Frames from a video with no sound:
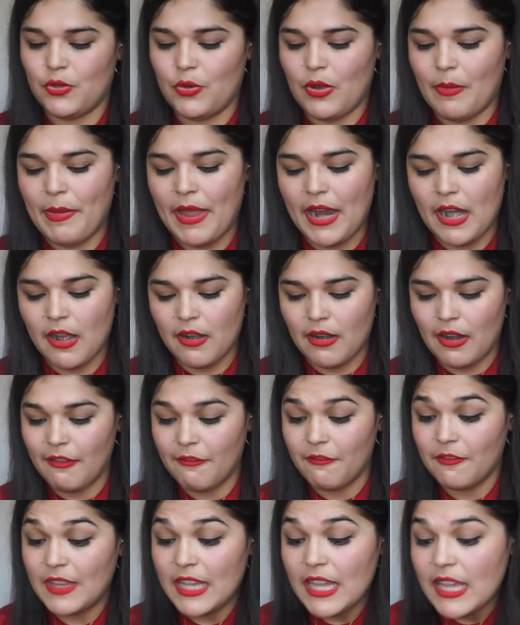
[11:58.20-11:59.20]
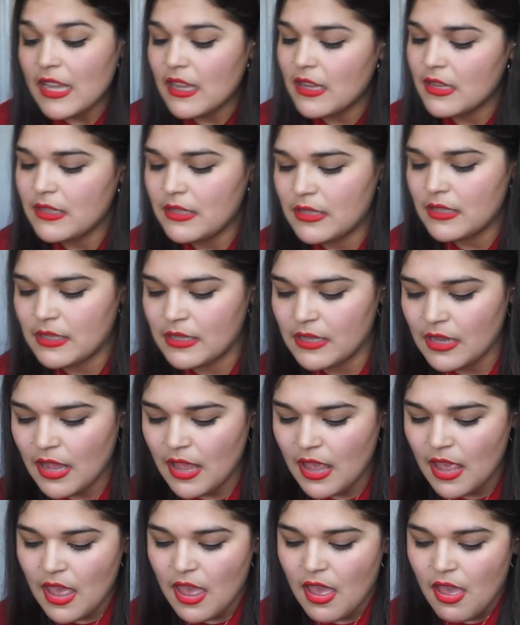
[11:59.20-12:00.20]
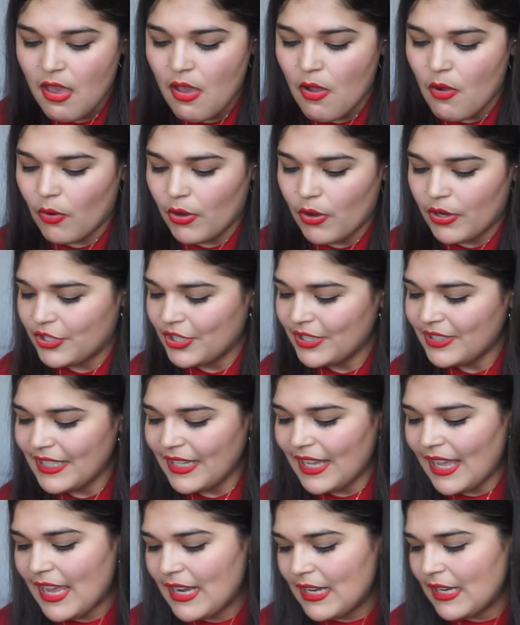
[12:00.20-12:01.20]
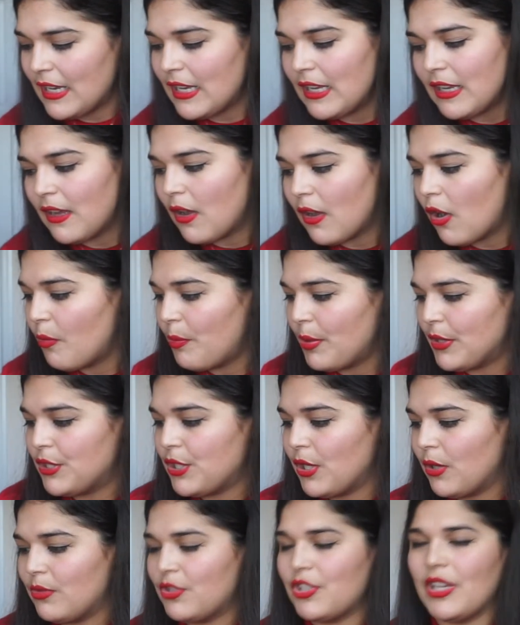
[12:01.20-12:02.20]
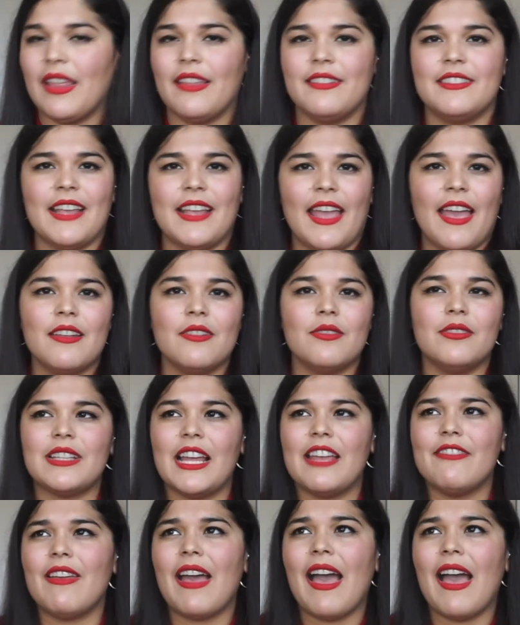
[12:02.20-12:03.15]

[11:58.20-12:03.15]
you a pair of these. Or just like any open toe sandals. I've